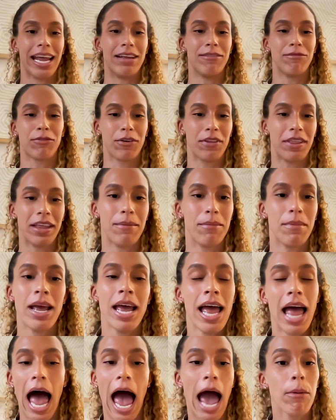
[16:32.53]
And for them,
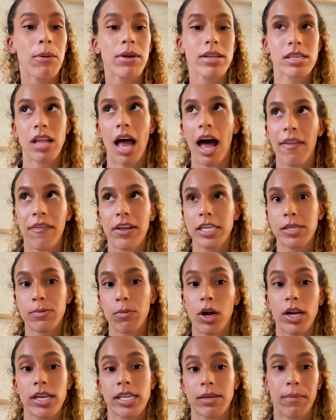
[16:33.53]
I was not the
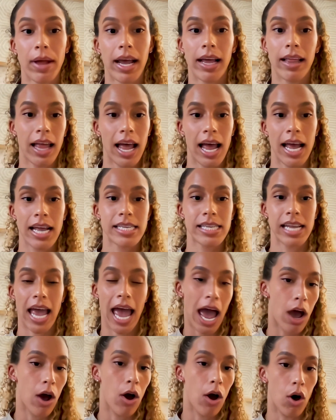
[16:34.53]
smartest in my class
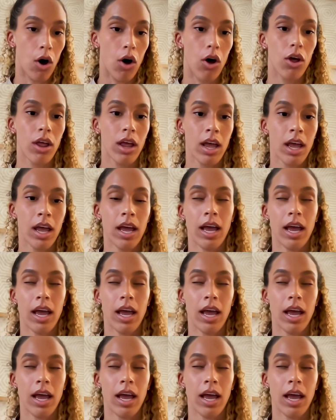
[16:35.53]
at all.